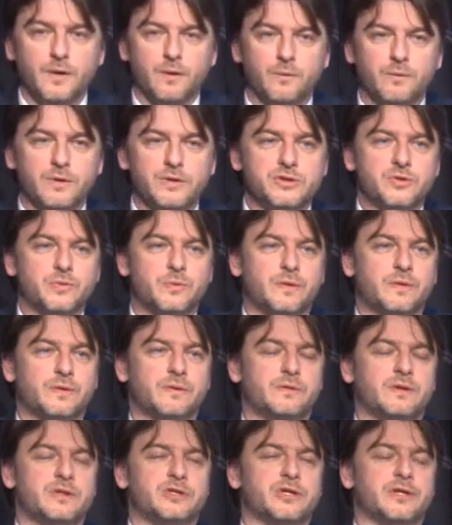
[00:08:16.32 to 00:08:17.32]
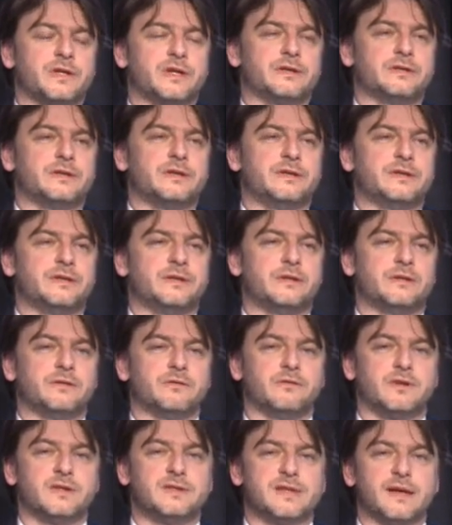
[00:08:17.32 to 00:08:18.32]
which are the
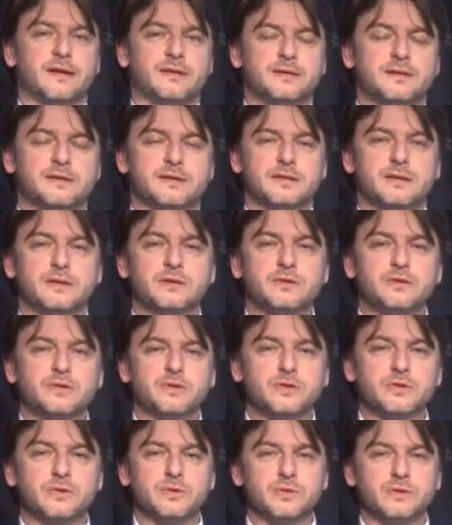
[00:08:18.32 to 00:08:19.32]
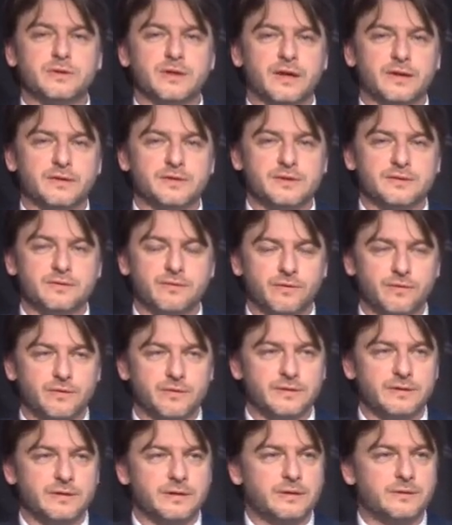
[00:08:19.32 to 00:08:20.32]
results? In
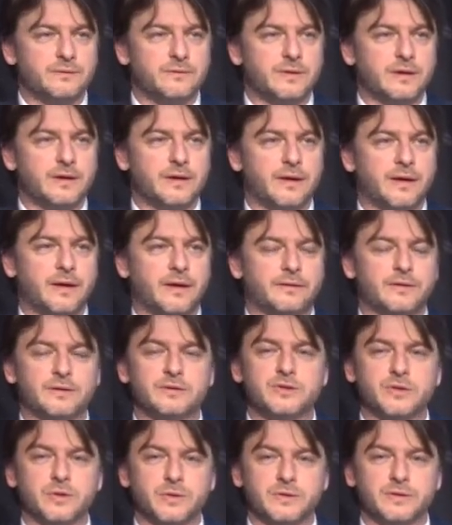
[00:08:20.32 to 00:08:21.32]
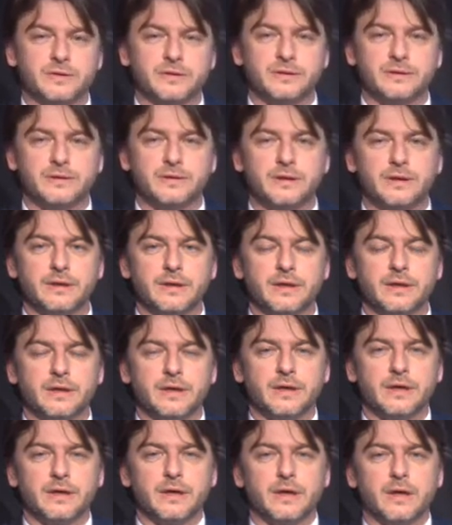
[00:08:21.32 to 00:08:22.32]
2013, we had a total
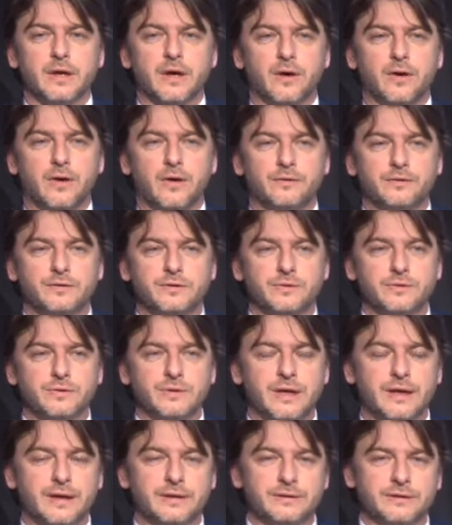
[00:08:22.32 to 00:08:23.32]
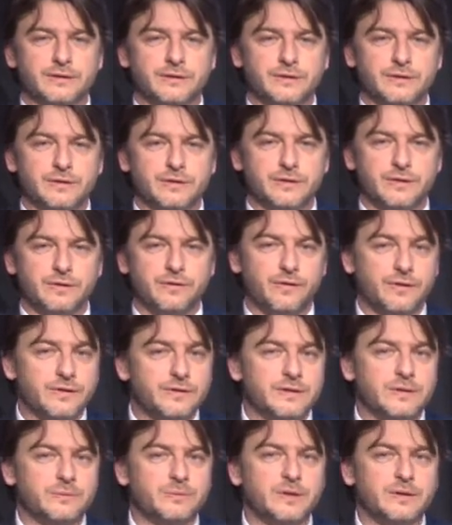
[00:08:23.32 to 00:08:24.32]
of
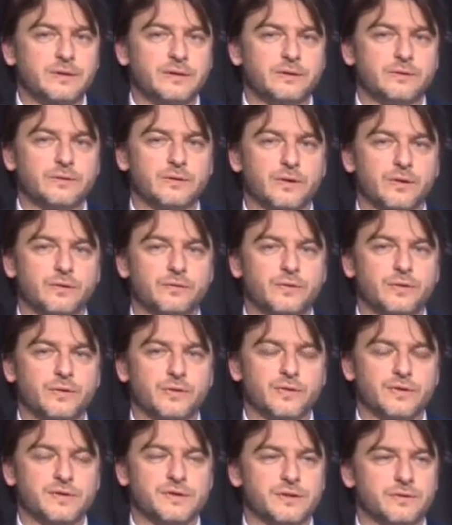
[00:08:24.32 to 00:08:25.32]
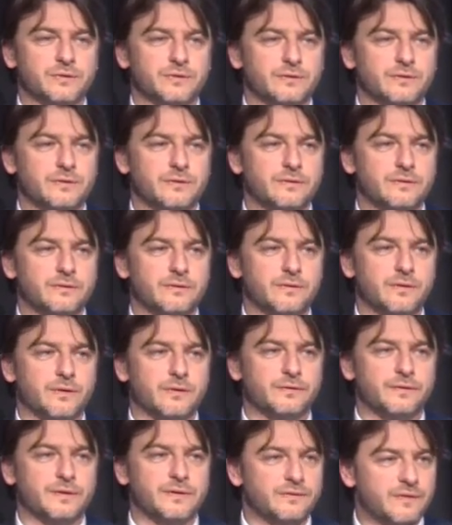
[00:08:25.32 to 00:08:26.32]
230 million of euros
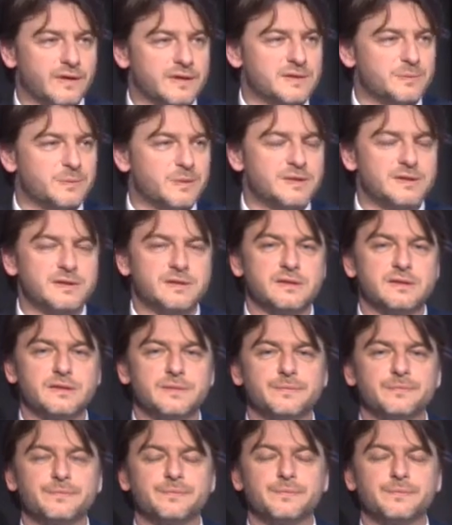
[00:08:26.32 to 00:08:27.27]
of investments.